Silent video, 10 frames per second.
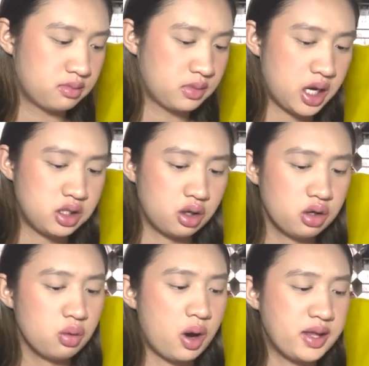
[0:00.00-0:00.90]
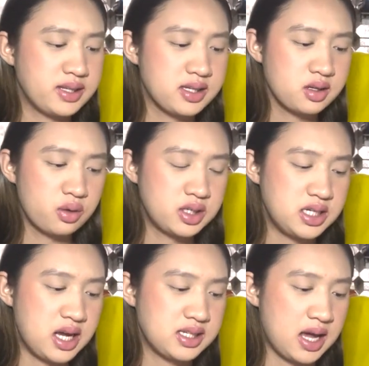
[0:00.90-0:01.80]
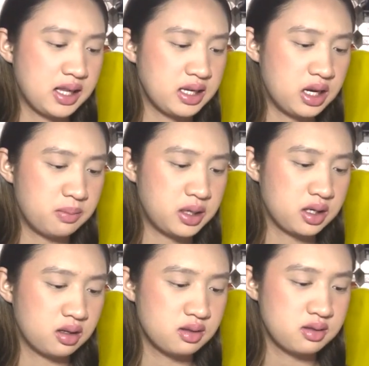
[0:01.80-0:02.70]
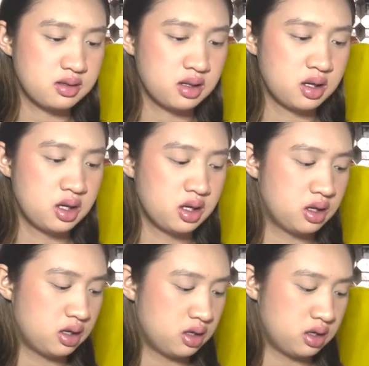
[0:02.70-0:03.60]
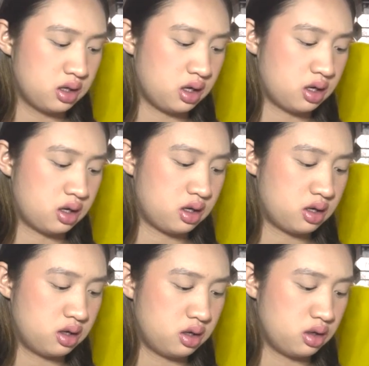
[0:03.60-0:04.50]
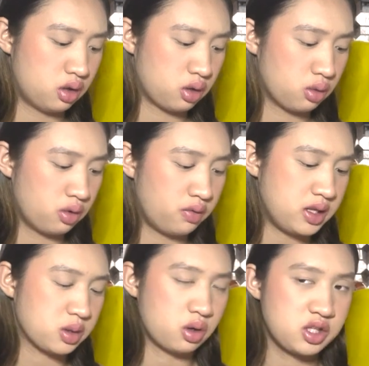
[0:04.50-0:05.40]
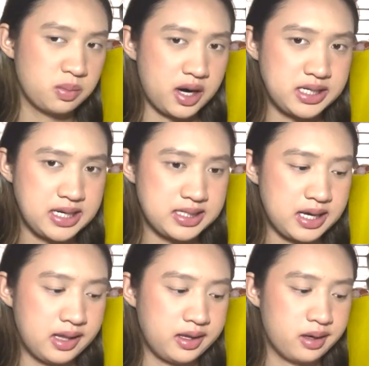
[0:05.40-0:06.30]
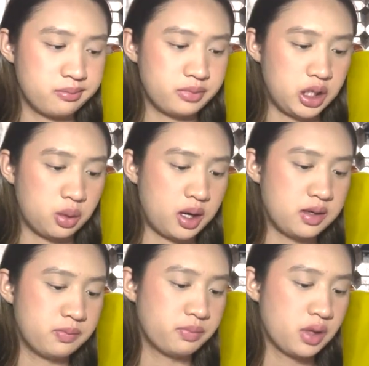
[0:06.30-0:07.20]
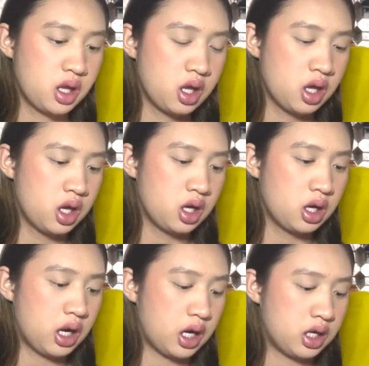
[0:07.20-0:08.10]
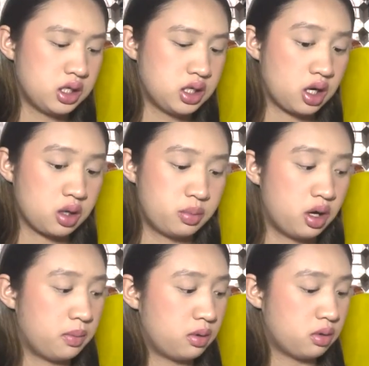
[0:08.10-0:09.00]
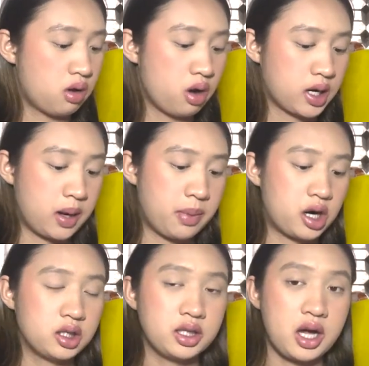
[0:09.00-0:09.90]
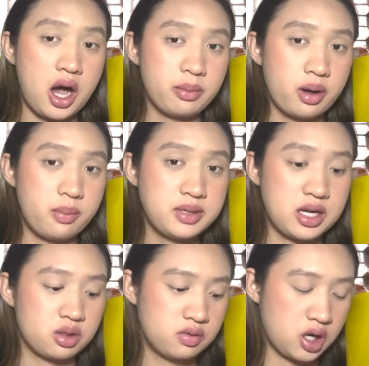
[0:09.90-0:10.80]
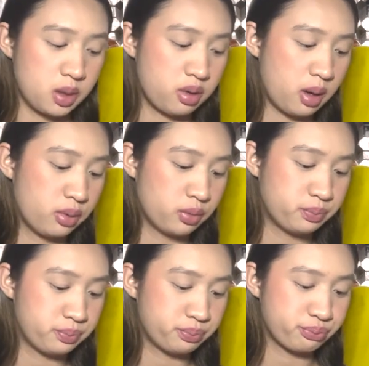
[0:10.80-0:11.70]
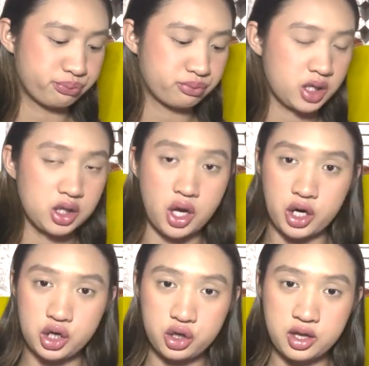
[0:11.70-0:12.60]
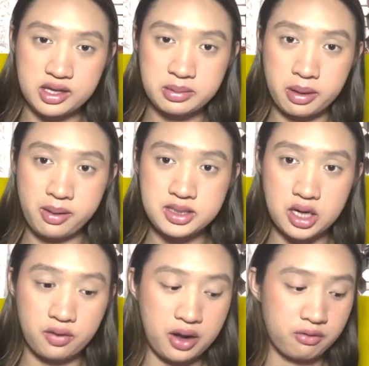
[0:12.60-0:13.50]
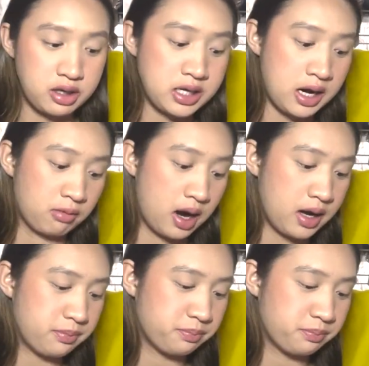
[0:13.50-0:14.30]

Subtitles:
I don't know why this is called T.S. Eliot, because not all of these quotes are by T.S. Eliot. Anyway, dark purple. Okay, apparently I'm obsessed with dark purple. Learning new things about myself every day, right?